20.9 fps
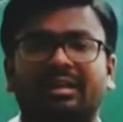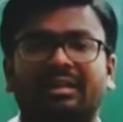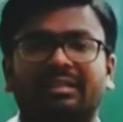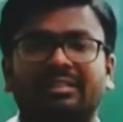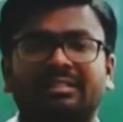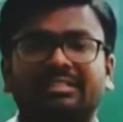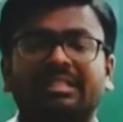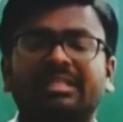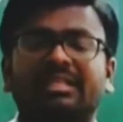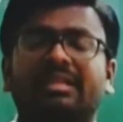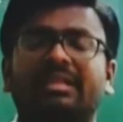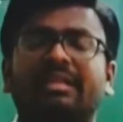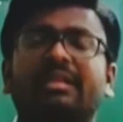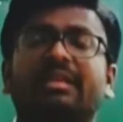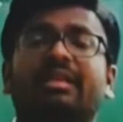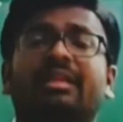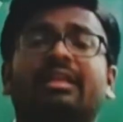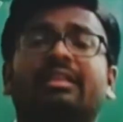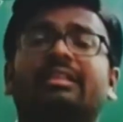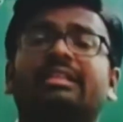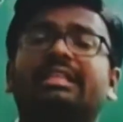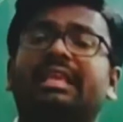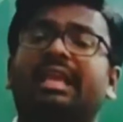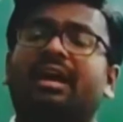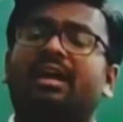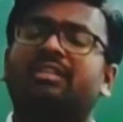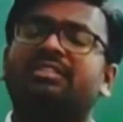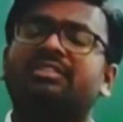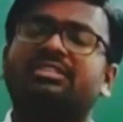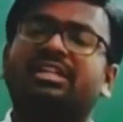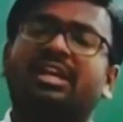See, the
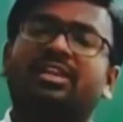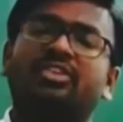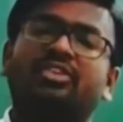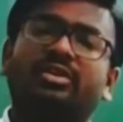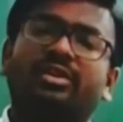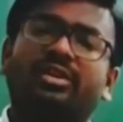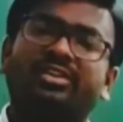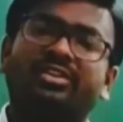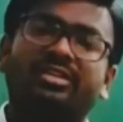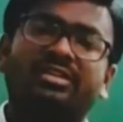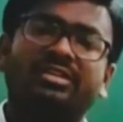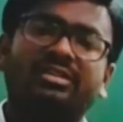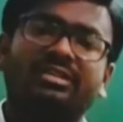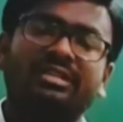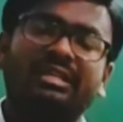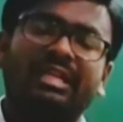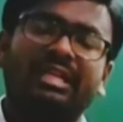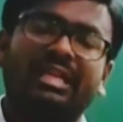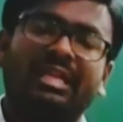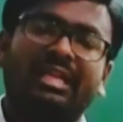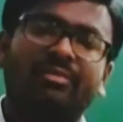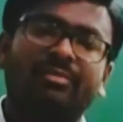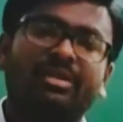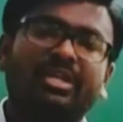unsaturation can